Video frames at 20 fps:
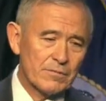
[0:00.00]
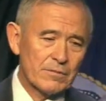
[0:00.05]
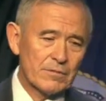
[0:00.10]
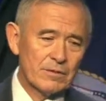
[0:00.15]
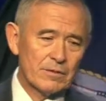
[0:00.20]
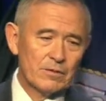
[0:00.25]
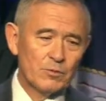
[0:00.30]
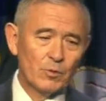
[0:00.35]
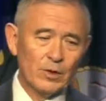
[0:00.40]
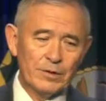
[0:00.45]

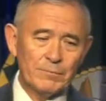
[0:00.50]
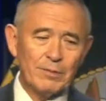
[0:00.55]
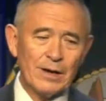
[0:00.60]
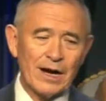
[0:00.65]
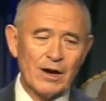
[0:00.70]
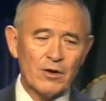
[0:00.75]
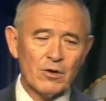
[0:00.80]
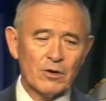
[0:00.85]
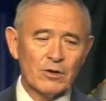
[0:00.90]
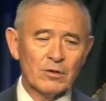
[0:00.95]
wind
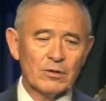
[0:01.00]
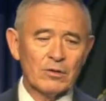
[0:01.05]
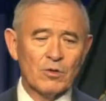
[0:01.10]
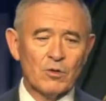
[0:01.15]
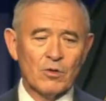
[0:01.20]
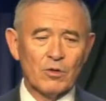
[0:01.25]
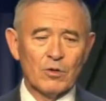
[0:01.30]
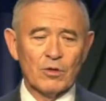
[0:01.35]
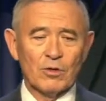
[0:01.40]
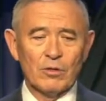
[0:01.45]
power
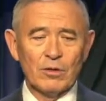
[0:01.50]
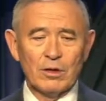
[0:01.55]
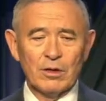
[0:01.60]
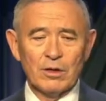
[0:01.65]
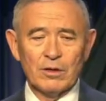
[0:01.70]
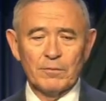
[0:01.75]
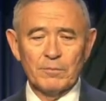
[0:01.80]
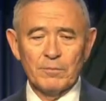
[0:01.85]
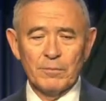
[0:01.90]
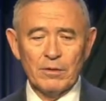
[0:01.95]
or,
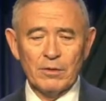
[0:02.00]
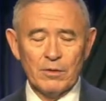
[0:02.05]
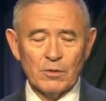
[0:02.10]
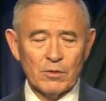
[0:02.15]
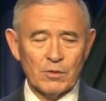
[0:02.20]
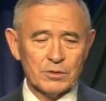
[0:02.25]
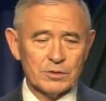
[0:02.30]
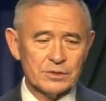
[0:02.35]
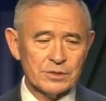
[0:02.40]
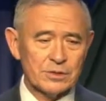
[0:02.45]

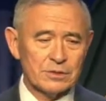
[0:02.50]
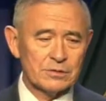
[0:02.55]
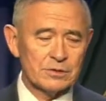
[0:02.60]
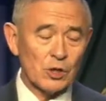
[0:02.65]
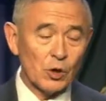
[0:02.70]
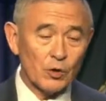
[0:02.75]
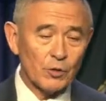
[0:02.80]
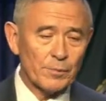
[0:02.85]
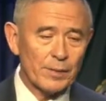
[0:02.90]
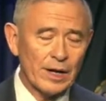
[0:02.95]
or
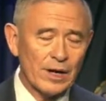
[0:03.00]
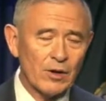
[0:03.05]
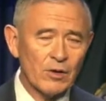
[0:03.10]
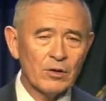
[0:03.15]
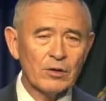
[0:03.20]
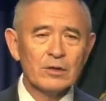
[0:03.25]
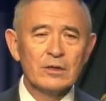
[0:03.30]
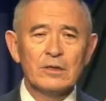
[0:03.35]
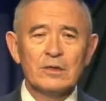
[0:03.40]
solar power